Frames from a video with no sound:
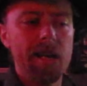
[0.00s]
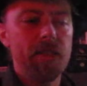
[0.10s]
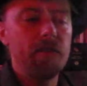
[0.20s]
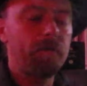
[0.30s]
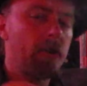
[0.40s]

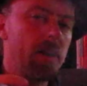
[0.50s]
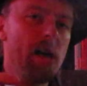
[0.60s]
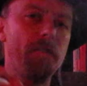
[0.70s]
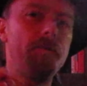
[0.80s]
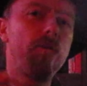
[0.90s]
that for
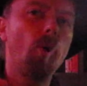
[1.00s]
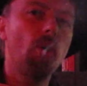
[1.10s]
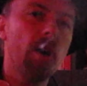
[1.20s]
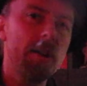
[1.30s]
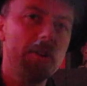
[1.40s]
a
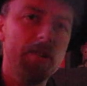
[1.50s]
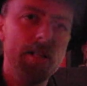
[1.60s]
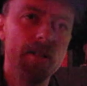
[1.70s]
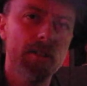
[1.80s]
400-year